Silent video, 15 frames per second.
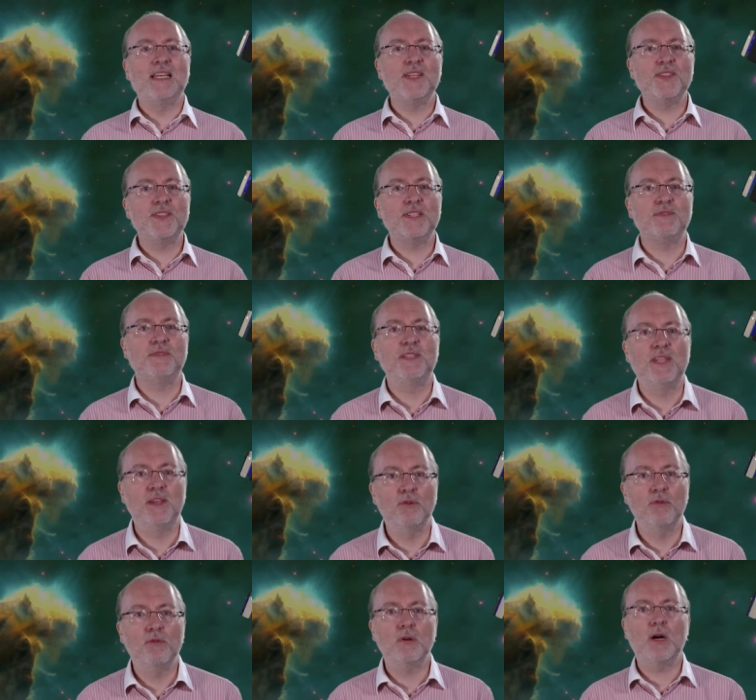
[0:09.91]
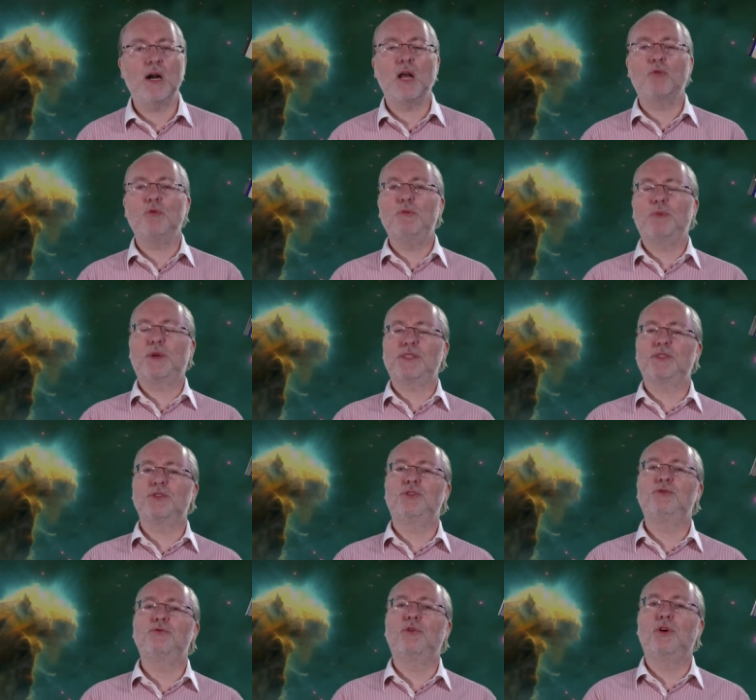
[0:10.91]
In this video, I will
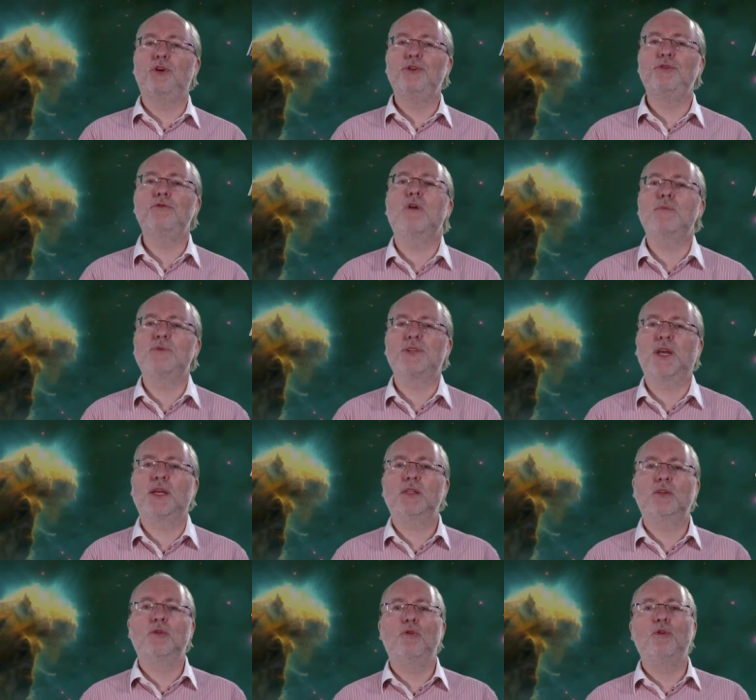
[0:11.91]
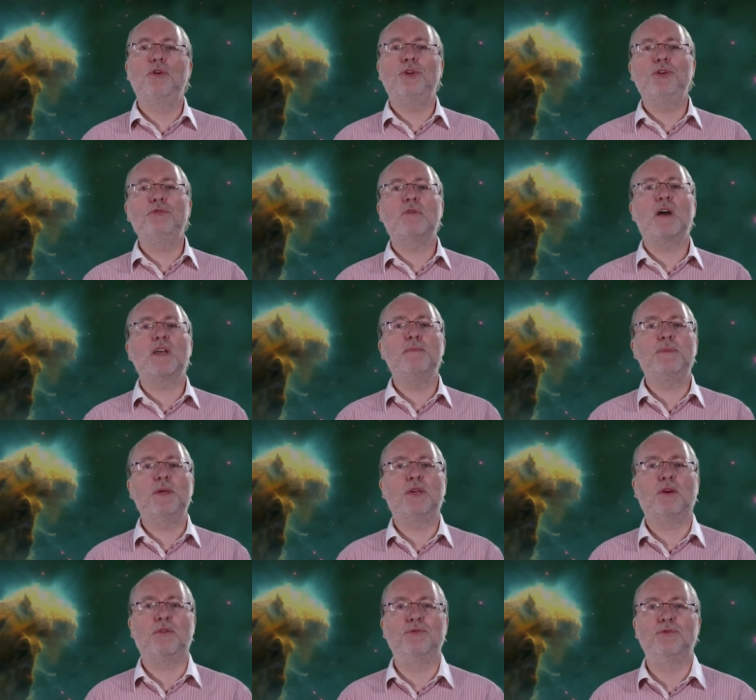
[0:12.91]
present you a new object called UI
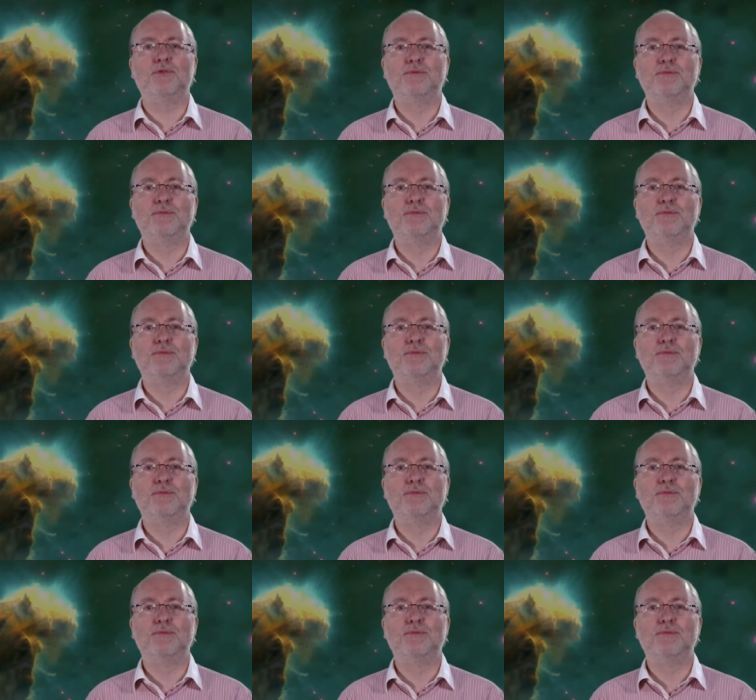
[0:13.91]
Picker View.